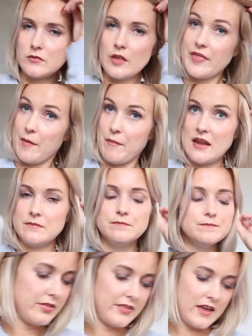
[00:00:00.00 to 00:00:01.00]
Not that bad.
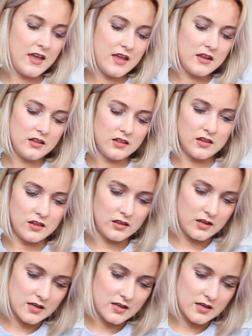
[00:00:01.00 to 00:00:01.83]
Then